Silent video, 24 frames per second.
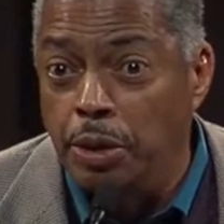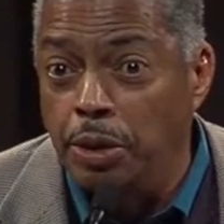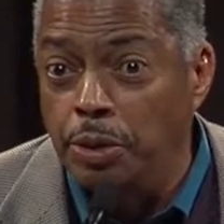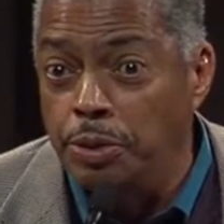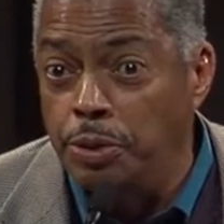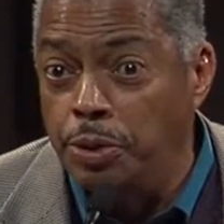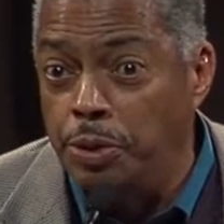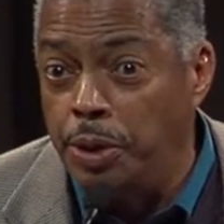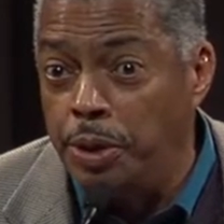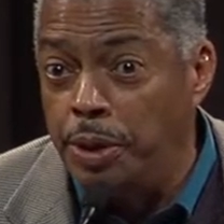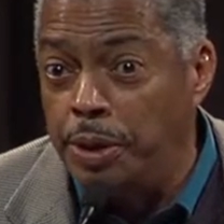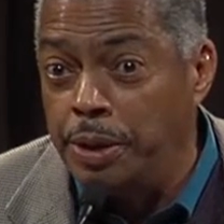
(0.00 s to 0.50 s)

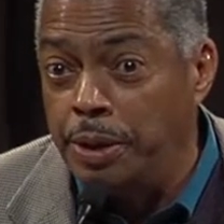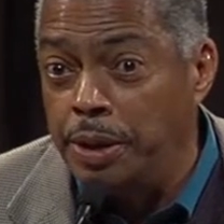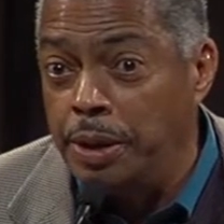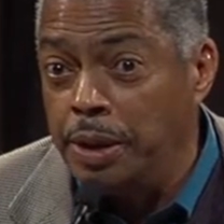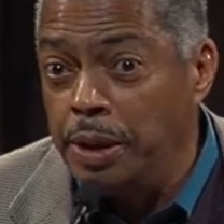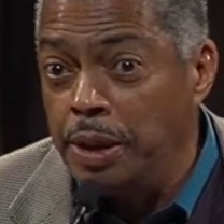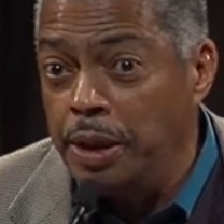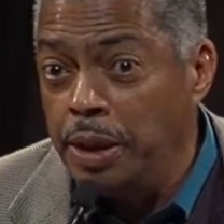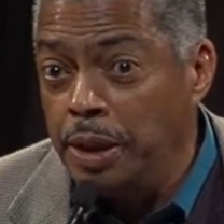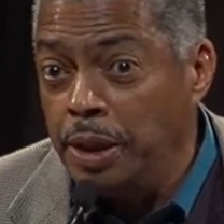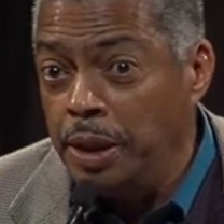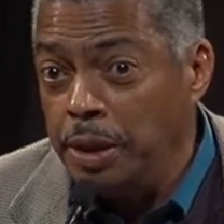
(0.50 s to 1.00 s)
under
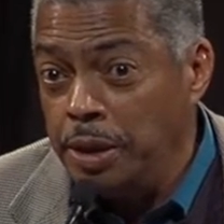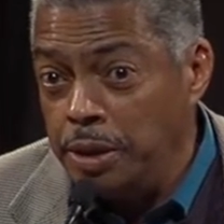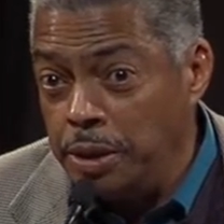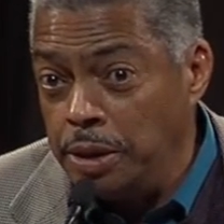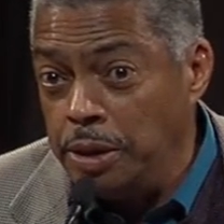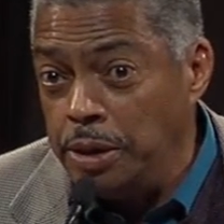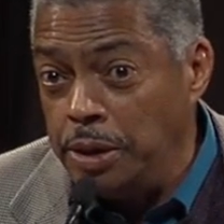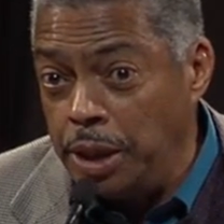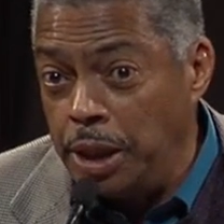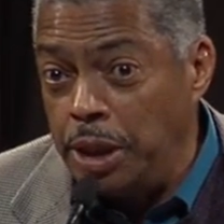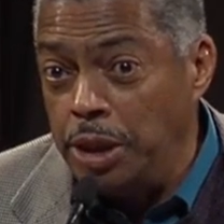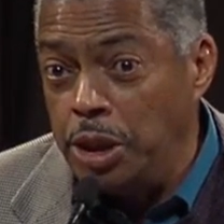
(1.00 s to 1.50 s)

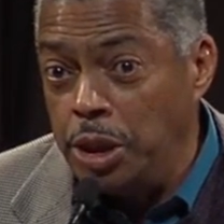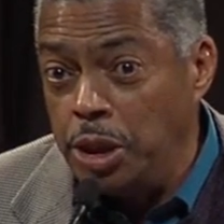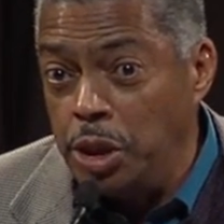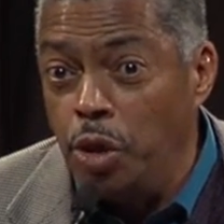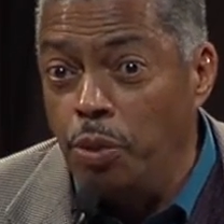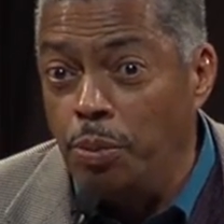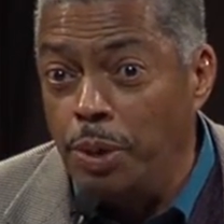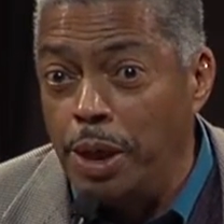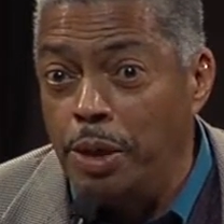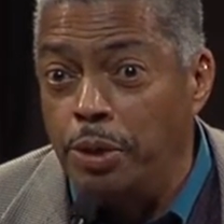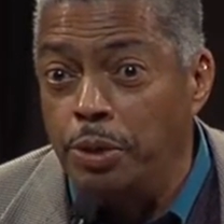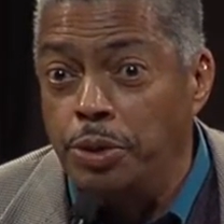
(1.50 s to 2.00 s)
this
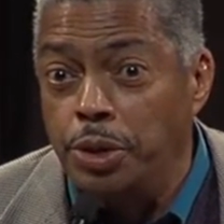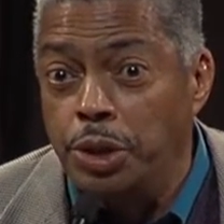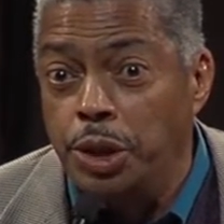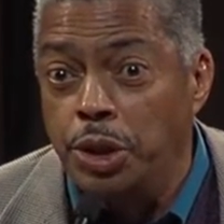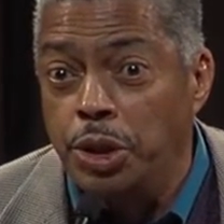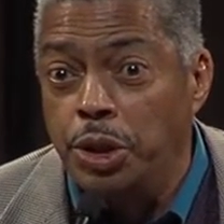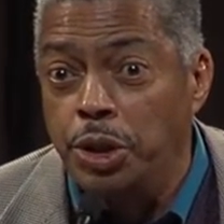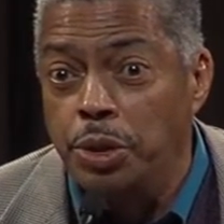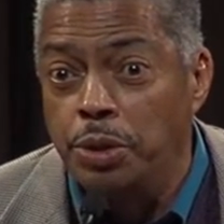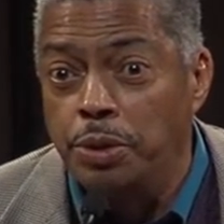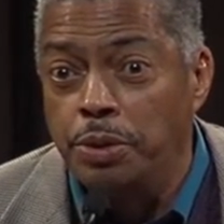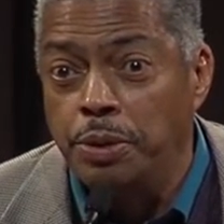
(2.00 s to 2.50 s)
human
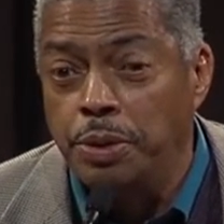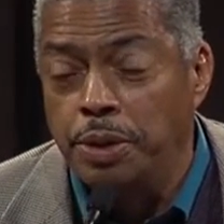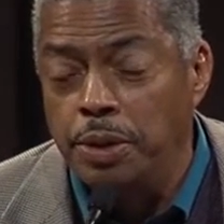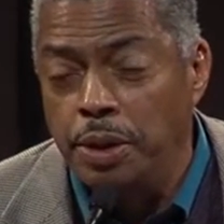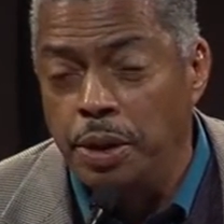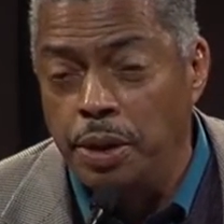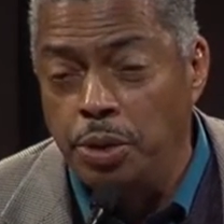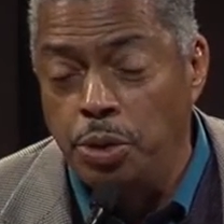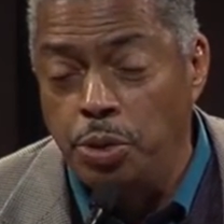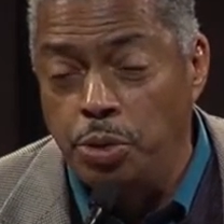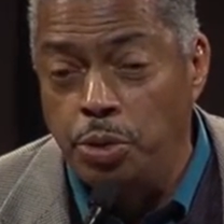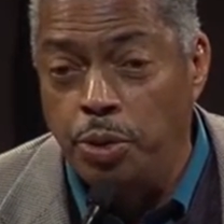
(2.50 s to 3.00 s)
condition
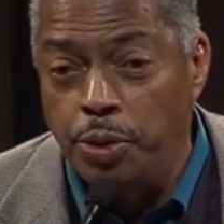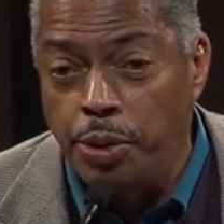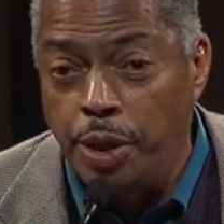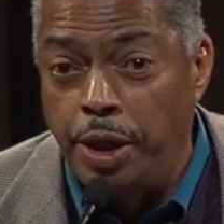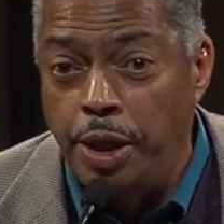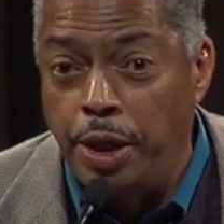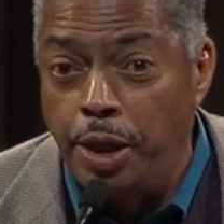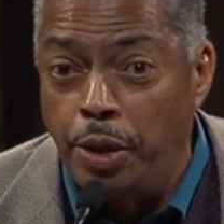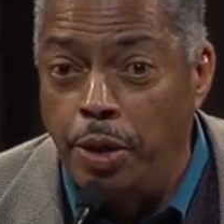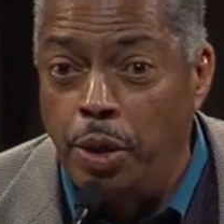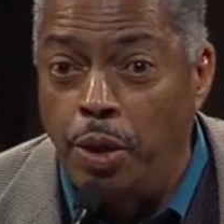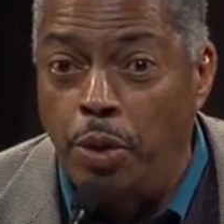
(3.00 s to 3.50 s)
that you
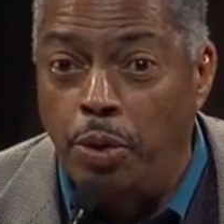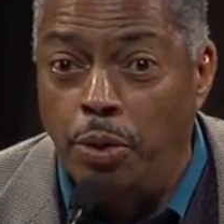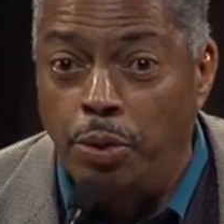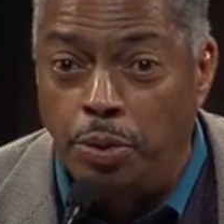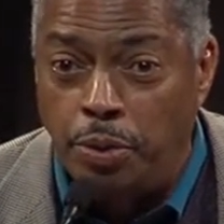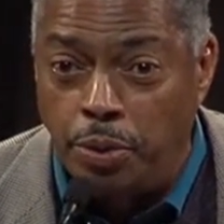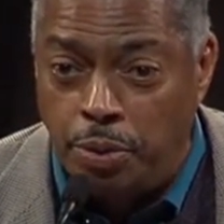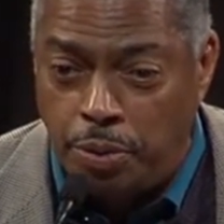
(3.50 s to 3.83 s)
already know.